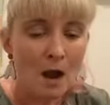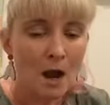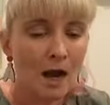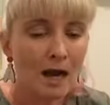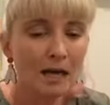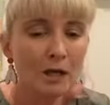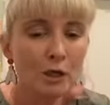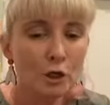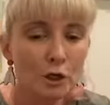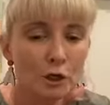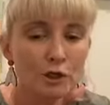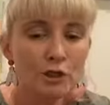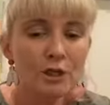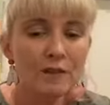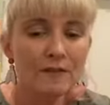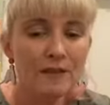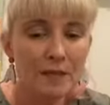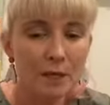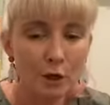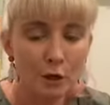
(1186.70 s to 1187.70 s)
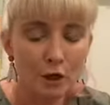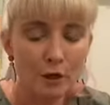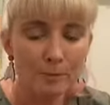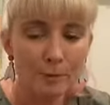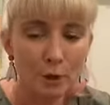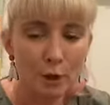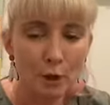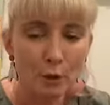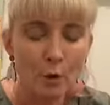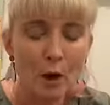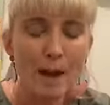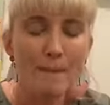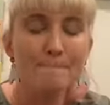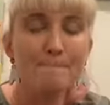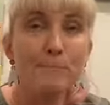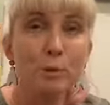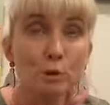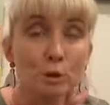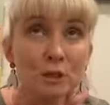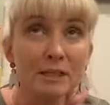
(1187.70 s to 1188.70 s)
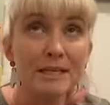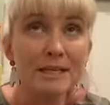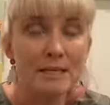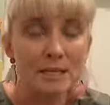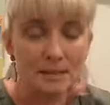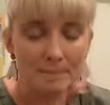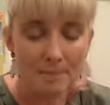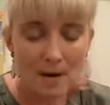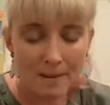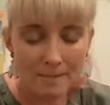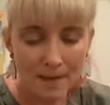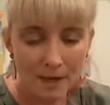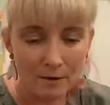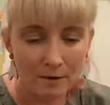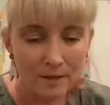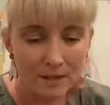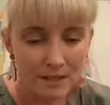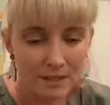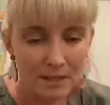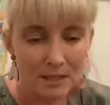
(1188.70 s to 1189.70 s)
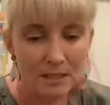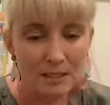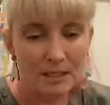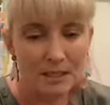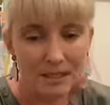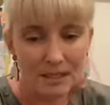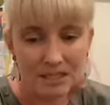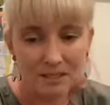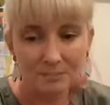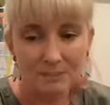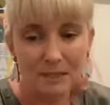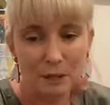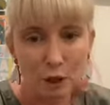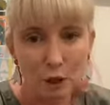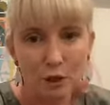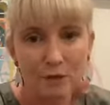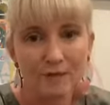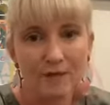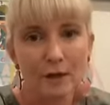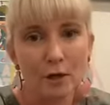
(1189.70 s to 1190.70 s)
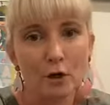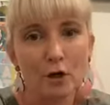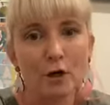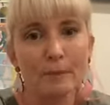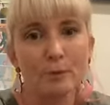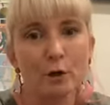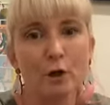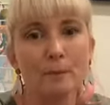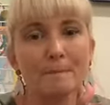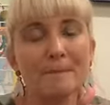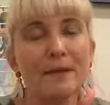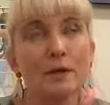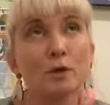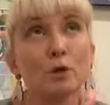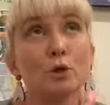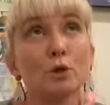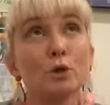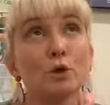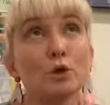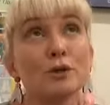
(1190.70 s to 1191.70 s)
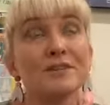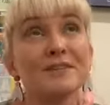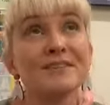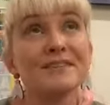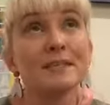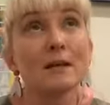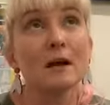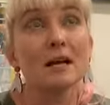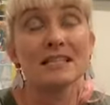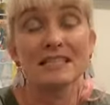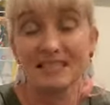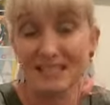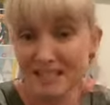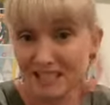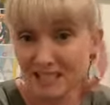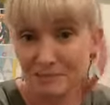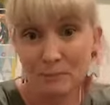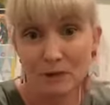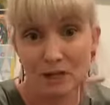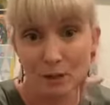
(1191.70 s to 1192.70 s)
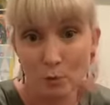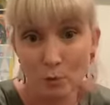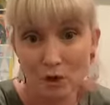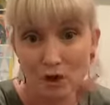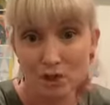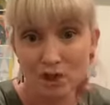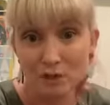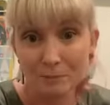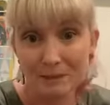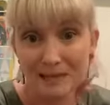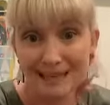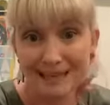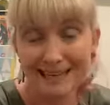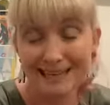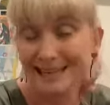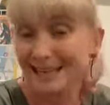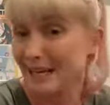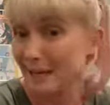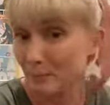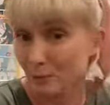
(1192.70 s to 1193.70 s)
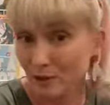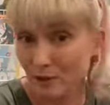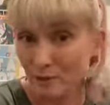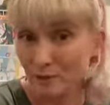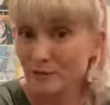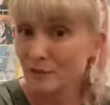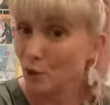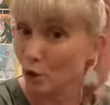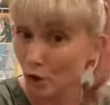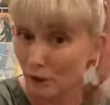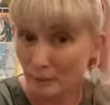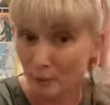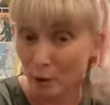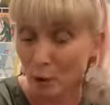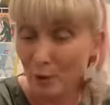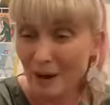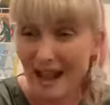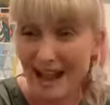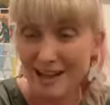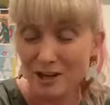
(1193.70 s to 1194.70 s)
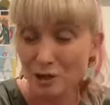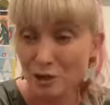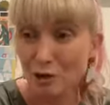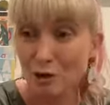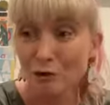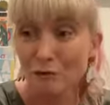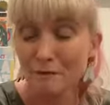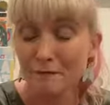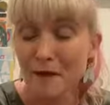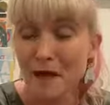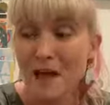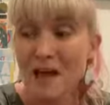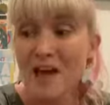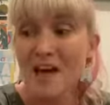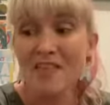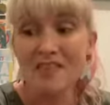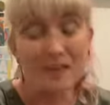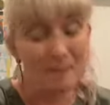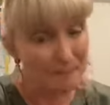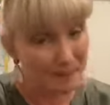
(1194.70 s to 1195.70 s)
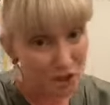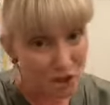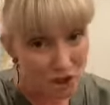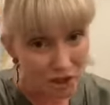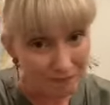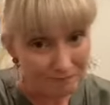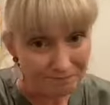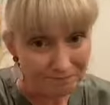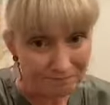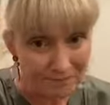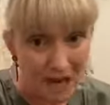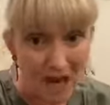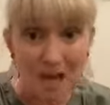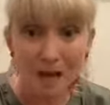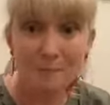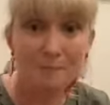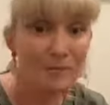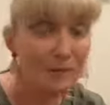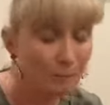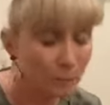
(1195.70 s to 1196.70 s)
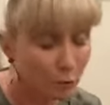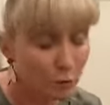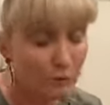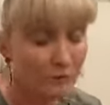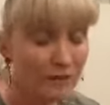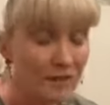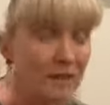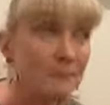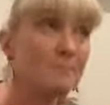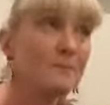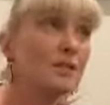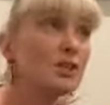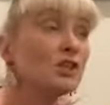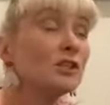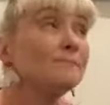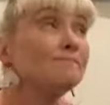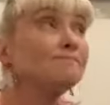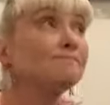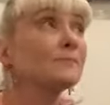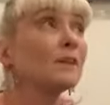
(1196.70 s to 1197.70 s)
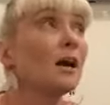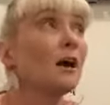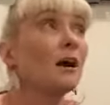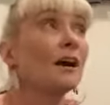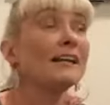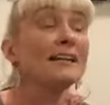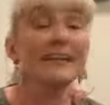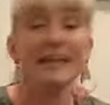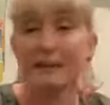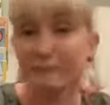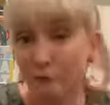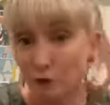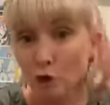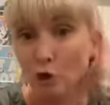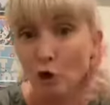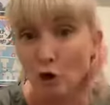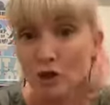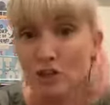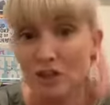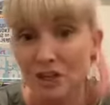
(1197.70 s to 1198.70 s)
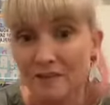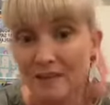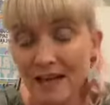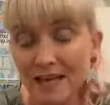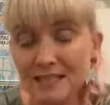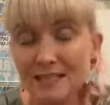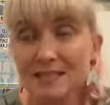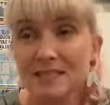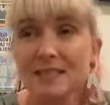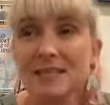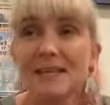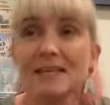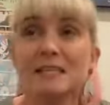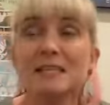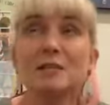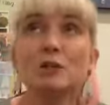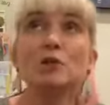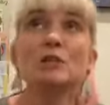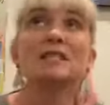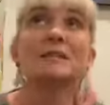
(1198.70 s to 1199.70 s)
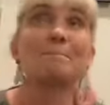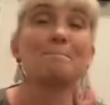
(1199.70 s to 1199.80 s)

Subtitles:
I learned the oboe. I bullied my parents into letting me learn the oboe because I desperately wanted to play Gabriel's oboe out of The Mission, the movie, The Mission. I never got to that standard because